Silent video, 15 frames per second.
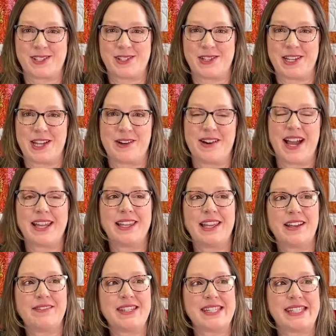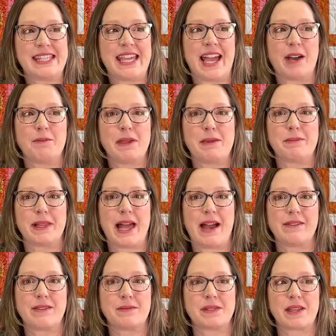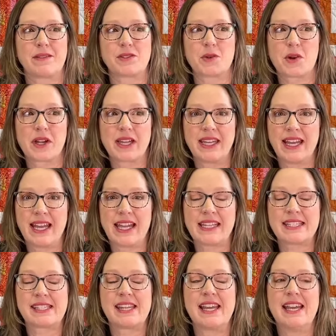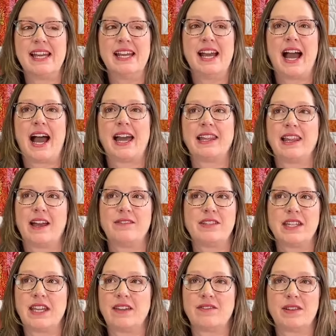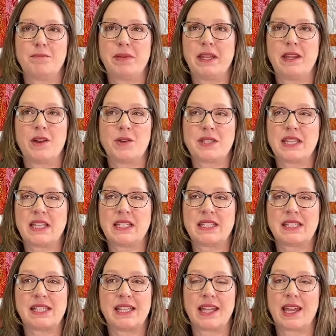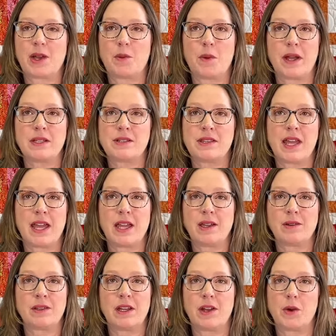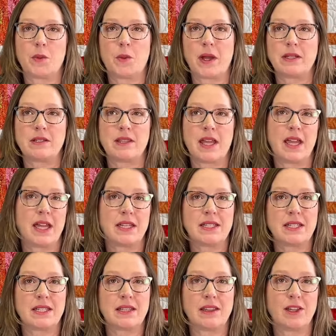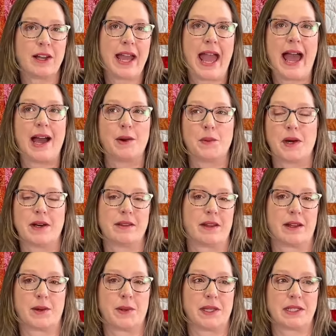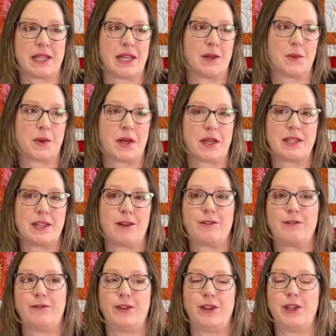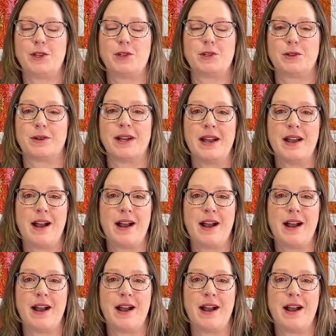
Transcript: studio? I love to see how people have themselves organized. I love to even be nosy and see like what do they, you know, what do they get to look at while they're quilting? What is their view?